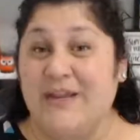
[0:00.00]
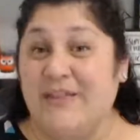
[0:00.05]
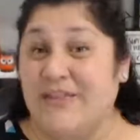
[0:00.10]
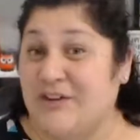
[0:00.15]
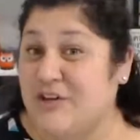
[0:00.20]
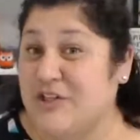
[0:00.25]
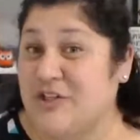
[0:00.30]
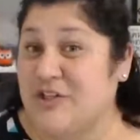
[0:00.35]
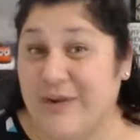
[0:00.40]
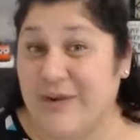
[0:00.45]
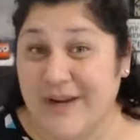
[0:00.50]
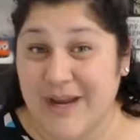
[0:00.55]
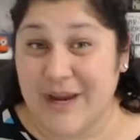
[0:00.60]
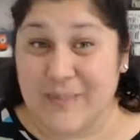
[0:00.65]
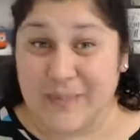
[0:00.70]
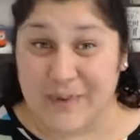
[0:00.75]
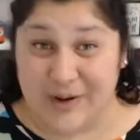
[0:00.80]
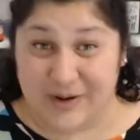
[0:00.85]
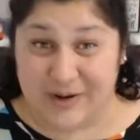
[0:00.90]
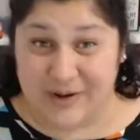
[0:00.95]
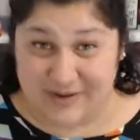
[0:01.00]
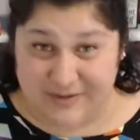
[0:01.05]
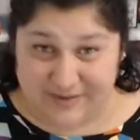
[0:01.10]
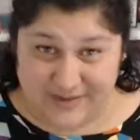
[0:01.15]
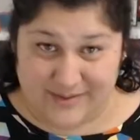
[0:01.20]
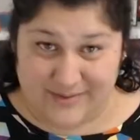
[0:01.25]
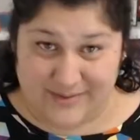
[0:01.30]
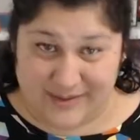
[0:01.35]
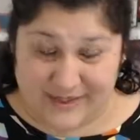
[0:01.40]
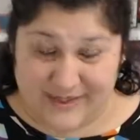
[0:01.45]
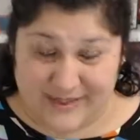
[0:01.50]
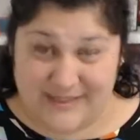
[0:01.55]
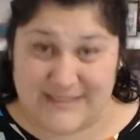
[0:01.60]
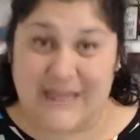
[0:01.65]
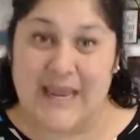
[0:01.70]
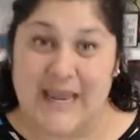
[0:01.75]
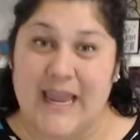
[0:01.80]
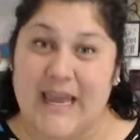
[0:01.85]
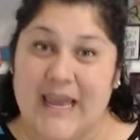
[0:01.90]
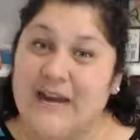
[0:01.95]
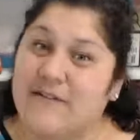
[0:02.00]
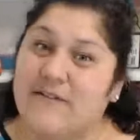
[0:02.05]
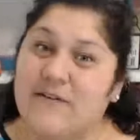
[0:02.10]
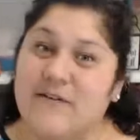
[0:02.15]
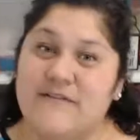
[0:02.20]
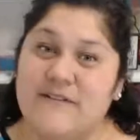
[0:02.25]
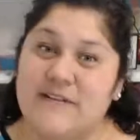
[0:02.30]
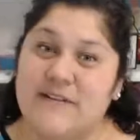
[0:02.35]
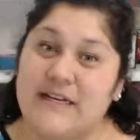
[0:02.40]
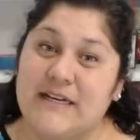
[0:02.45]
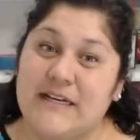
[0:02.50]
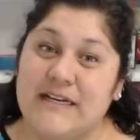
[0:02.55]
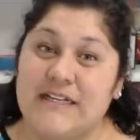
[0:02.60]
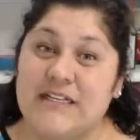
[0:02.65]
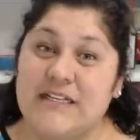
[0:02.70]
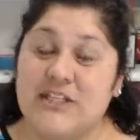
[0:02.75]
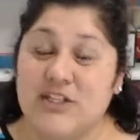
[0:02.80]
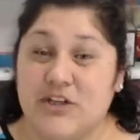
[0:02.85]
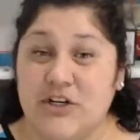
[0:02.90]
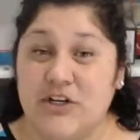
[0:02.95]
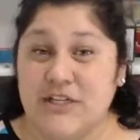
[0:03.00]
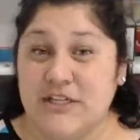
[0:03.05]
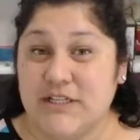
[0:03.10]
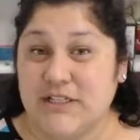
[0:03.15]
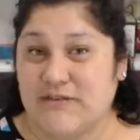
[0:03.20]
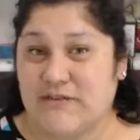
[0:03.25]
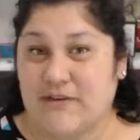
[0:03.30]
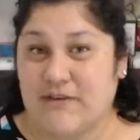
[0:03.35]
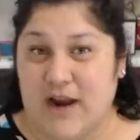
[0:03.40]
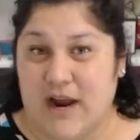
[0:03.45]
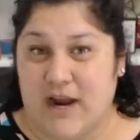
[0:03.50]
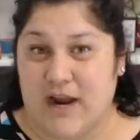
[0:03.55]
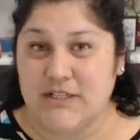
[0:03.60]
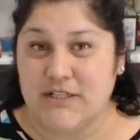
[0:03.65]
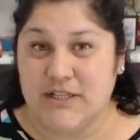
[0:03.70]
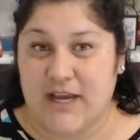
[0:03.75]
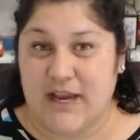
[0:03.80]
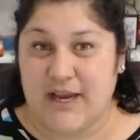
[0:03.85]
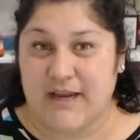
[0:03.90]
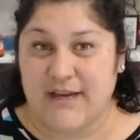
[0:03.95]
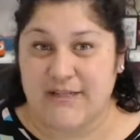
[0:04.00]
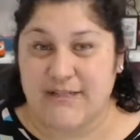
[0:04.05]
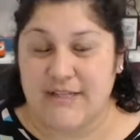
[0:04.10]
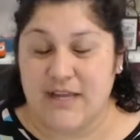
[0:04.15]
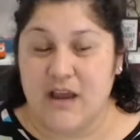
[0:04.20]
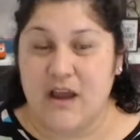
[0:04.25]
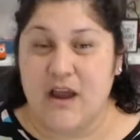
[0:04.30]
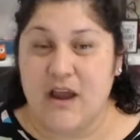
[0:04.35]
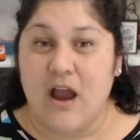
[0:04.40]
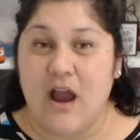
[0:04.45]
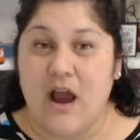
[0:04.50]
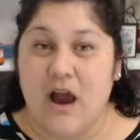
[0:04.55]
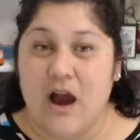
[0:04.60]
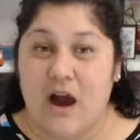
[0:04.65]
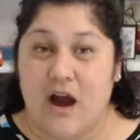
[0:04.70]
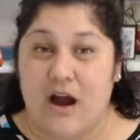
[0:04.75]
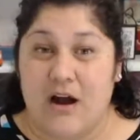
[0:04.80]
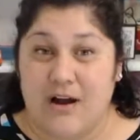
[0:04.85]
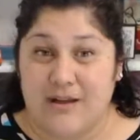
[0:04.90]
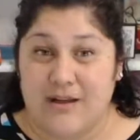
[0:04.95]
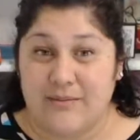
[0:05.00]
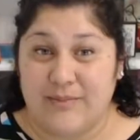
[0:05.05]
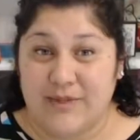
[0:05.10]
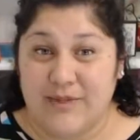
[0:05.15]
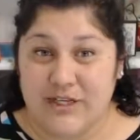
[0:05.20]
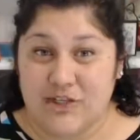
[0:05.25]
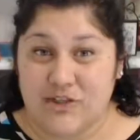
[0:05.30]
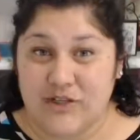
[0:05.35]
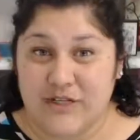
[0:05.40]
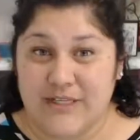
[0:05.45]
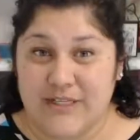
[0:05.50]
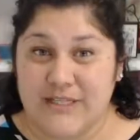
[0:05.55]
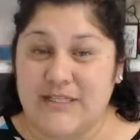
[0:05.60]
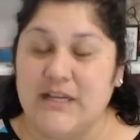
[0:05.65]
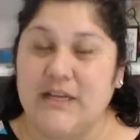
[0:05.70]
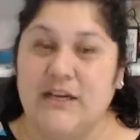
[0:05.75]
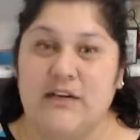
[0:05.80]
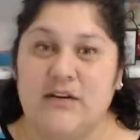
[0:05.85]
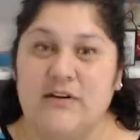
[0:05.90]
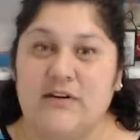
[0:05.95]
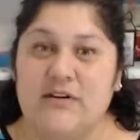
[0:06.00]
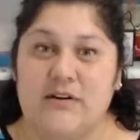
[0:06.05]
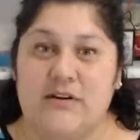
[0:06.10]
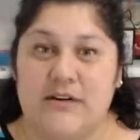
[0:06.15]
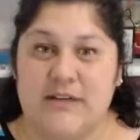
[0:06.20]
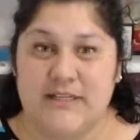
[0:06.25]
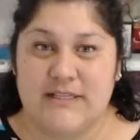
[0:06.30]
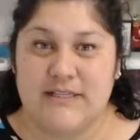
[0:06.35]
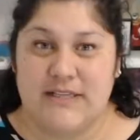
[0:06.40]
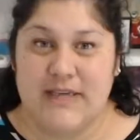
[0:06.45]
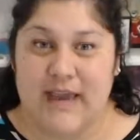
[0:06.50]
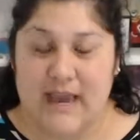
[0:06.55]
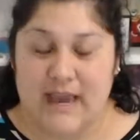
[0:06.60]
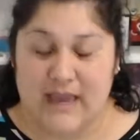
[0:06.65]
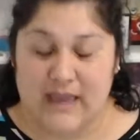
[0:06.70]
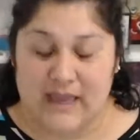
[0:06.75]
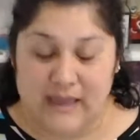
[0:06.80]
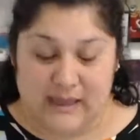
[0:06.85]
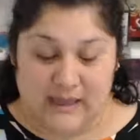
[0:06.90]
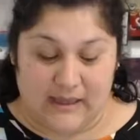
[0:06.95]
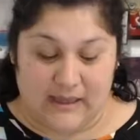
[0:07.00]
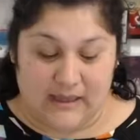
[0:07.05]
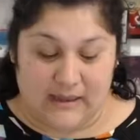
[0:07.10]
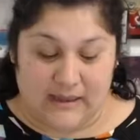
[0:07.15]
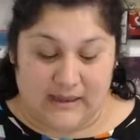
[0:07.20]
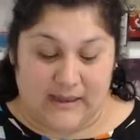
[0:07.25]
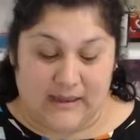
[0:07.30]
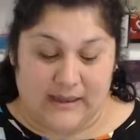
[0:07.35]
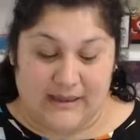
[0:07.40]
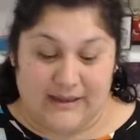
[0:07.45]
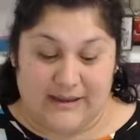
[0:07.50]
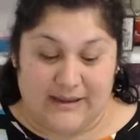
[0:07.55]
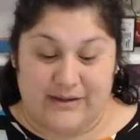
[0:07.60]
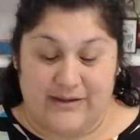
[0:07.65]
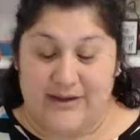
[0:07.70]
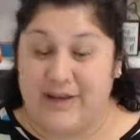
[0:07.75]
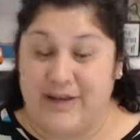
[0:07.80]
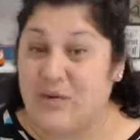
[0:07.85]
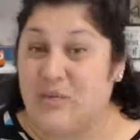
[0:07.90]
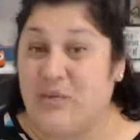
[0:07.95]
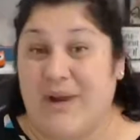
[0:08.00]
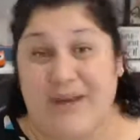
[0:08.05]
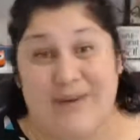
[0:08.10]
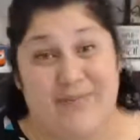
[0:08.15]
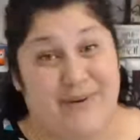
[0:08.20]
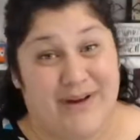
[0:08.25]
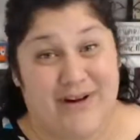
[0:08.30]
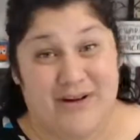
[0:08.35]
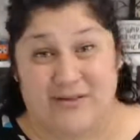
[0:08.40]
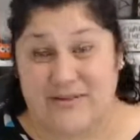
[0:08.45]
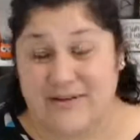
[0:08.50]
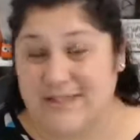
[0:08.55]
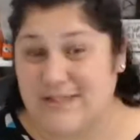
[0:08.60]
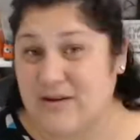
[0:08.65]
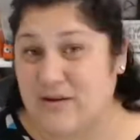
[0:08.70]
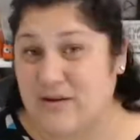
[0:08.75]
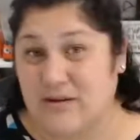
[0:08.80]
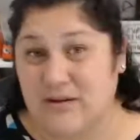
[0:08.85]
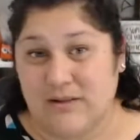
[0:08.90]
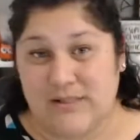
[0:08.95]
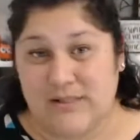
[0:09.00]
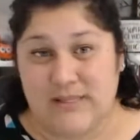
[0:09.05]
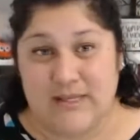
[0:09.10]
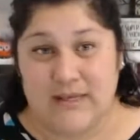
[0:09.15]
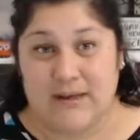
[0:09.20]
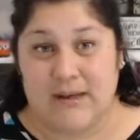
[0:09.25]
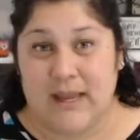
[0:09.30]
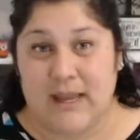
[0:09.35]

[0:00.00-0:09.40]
They're showing up all over the place. And if you've done any searches for hashtags on Pinterest, you'll notice that you get way better results.